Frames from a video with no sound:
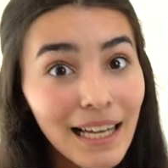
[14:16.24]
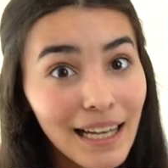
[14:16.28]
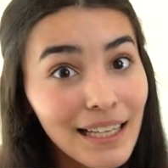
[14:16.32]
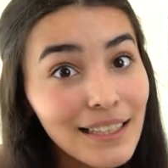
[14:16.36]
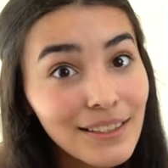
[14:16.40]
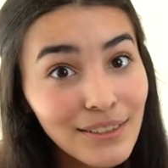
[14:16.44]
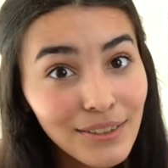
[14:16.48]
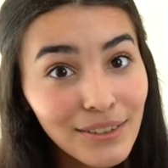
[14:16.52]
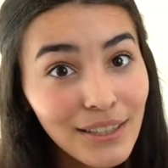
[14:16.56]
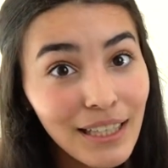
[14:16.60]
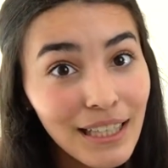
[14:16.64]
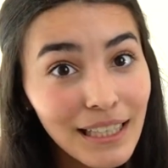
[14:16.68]

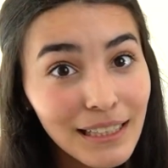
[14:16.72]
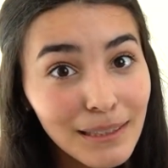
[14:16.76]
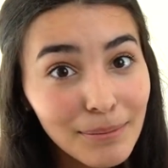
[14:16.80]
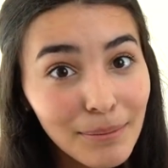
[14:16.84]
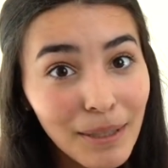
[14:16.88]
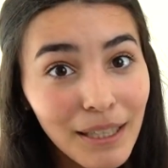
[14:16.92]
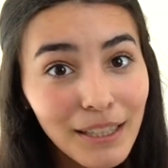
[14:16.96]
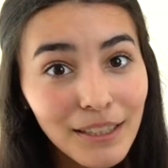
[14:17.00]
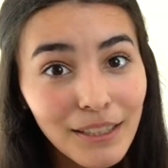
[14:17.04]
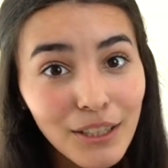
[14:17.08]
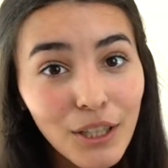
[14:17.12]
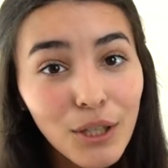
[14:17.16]
as you guys
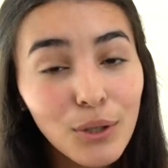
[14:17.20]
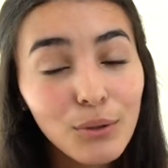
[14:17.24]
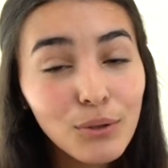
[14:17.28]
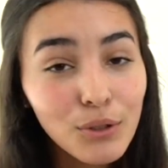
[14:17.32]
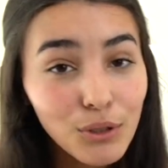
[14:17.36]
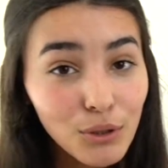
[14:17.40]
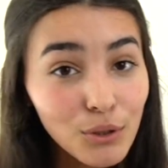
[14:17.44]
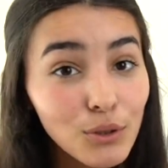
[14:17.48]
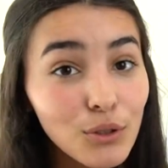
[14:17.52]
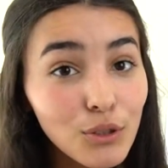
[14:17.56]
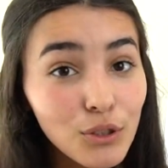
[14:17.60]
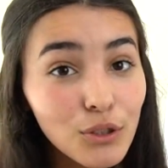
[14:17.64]
might know,
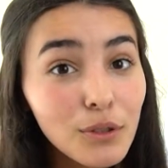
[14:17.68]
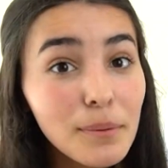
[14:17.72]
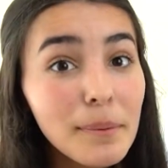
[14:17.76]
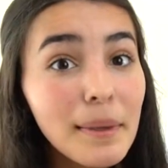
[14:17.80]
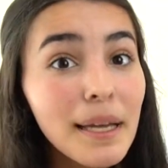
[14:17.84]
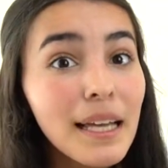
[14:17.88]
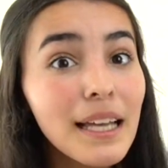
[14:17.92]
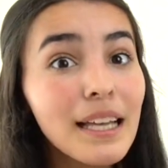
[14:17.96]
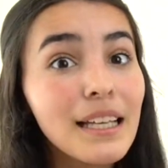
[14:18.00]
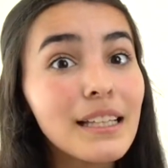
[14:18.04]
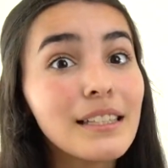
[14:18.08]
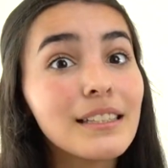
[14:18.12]

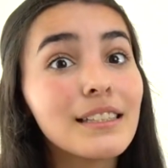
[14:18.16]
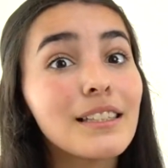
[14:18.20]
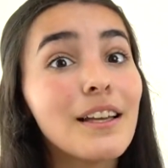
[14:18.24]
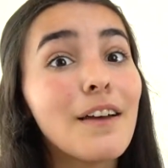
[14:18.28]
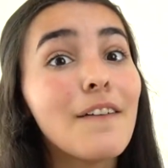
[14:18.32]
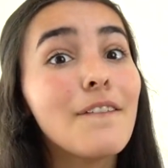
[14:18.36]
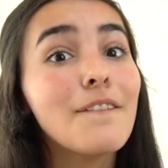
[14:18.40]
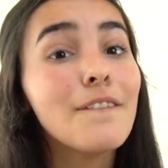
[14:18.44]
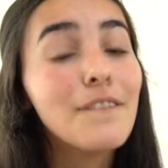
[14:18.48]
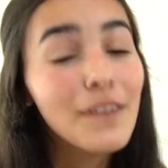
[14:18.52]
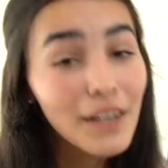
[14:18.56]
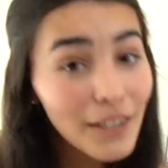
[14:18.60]
YouTube is
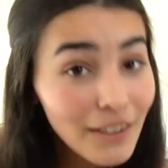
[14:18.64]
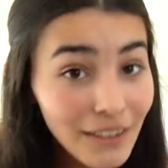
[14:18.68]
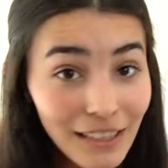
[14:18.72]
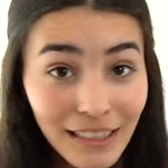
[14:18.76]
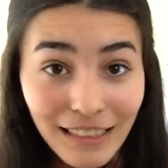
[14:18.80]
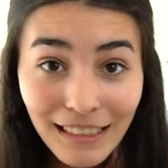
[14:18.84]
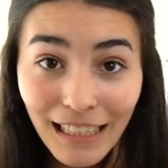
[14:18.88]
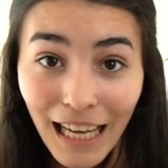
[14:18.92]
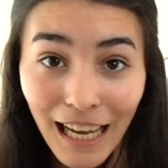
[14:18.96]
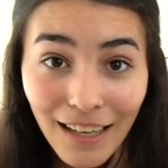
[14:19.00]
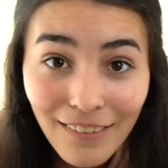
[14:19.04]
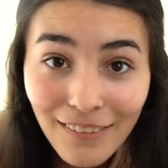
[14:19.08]

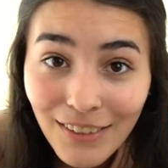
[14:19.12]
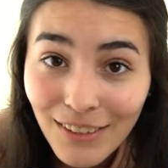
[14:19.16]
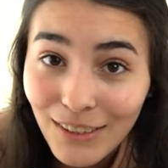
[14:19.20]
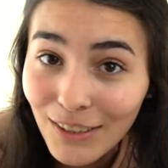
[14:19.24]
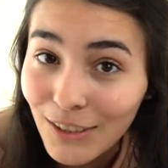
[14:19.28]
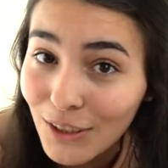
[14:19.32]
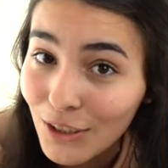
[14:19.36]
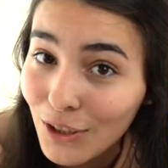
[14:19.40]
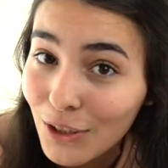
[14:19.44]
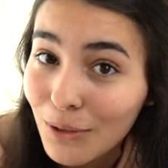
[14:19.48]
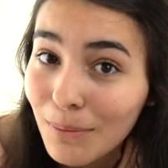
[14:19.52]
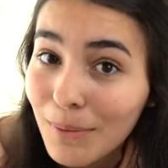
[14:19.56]
very time
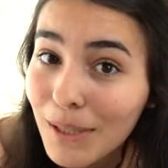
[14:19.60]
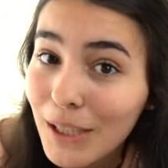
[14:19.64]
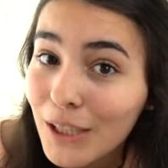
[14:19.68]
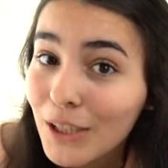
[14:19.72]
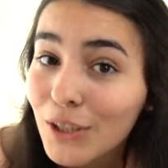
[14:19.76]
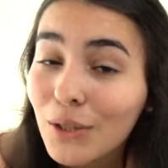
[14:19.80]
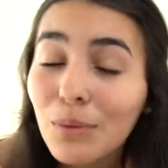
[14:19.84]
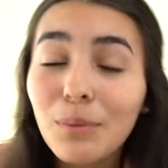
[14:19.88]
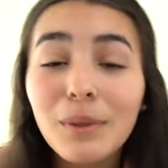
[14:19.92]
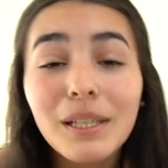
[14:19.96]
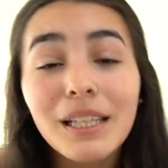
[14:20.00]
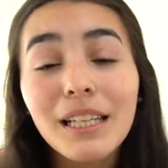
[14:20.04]
consuming,
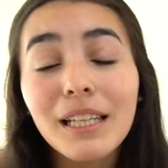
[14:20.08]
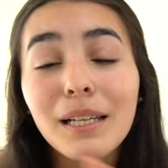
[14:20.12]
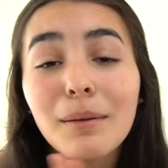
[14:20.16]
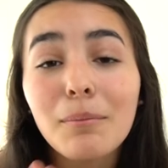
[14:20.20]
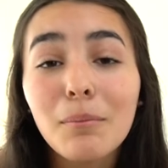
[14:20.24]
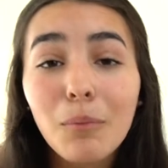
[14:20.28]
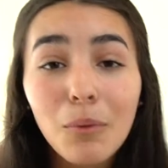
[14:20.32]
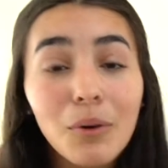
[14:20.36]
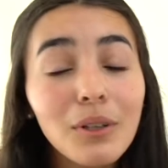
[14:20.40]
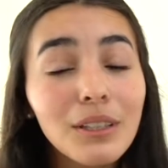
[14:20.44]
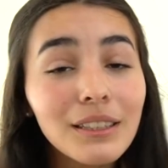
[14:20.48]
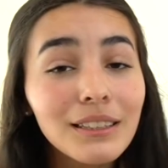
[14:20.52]
so we need
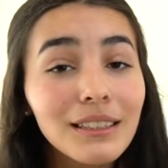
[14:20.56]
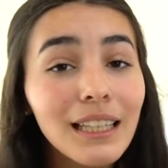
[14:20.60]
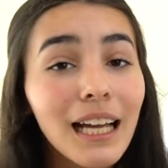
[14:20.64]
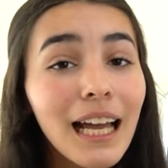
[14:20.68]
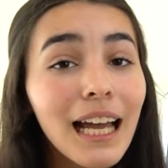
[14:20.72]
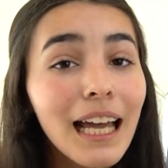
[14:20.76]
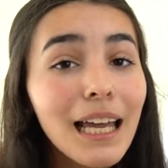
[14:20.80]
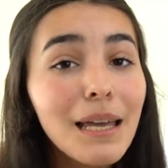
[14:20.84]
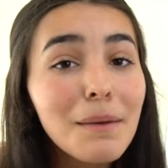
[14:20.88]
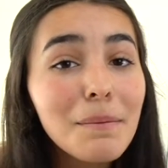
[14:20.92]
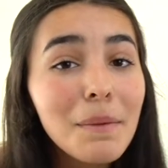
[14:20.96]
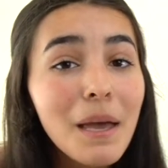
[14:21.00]
more
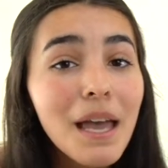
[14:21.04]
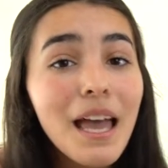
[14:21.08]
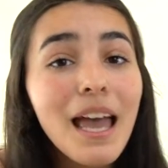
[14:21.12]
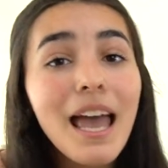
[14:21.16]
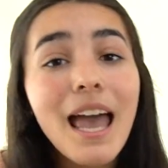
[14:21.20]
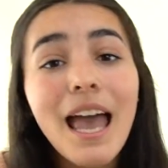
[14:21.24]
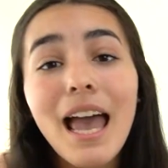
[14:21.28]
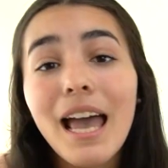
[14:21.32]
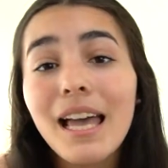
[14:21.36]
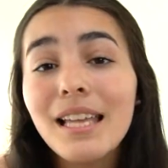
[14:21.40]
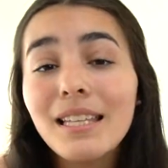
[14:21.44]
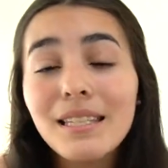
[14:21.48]
time,
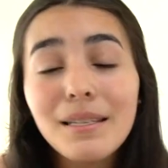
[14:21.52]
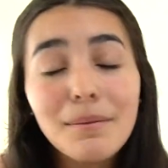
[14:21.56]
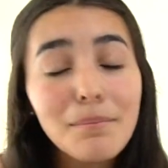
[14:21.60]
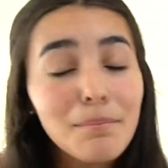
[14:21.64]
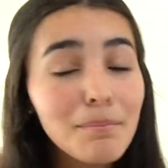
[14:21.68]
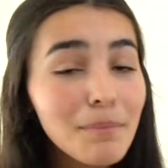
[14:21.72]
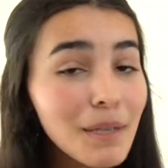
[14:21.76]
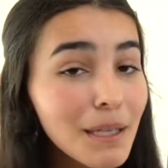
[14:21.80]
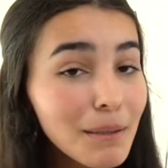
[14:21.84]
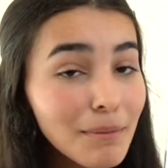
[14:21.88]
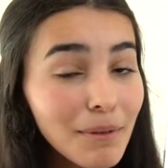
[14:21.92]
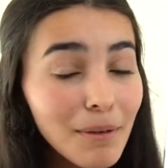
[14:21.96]
and
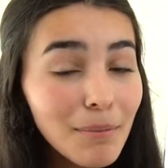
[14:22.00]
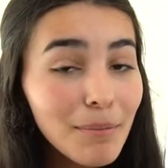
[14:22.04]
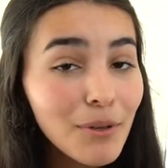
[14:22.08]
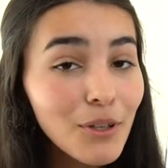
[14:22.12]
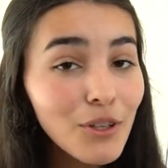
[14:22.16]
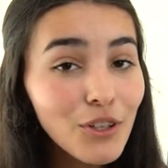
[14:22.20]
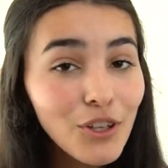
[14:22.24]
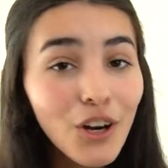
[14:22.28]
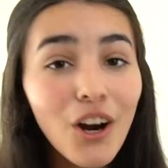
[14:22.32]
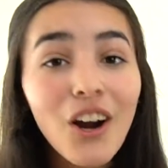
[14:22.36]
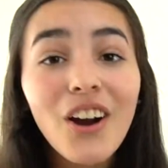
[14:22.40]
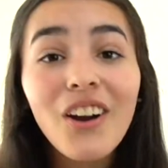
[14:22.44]
me and my
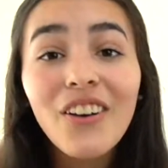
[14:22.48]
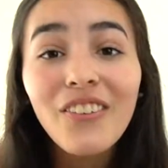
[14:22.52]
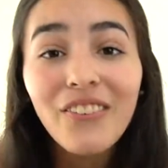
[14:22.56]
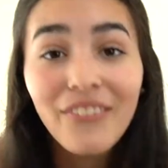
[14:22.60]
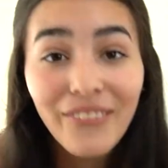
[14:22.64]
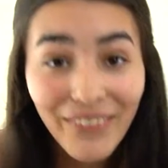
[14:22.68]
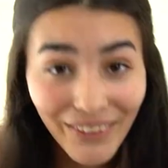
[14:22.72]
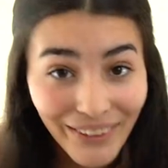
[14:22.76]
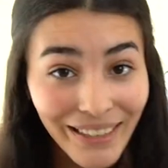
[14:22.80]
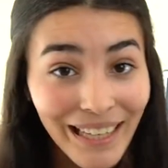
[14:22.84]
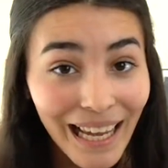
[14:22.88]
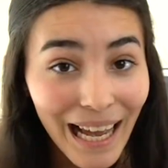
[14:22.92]
brother are
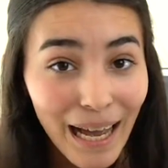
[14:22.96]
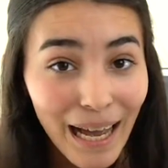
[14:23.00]
very